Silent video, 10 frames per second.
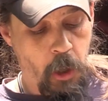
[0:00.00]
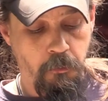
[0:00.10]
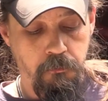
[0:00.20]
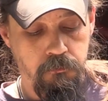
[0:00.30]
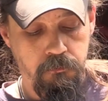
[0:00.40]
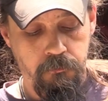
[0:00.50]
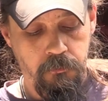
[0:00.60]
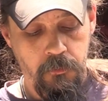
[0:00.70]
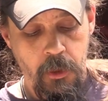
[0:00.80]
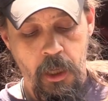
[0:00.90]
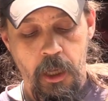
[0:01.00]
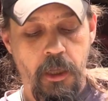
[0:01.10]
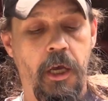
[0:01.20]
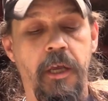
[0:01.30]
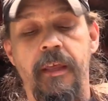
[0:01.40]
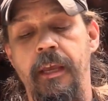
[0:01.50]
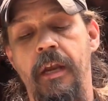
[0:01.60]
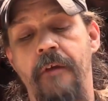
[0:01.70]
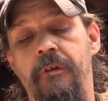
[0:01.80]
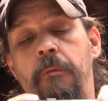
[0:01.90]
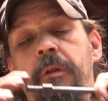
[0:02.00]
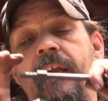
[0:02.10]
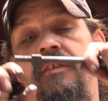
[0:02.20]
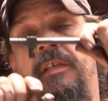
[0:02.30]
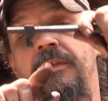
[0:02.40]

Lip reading: Nope. The only thing you'd have to replace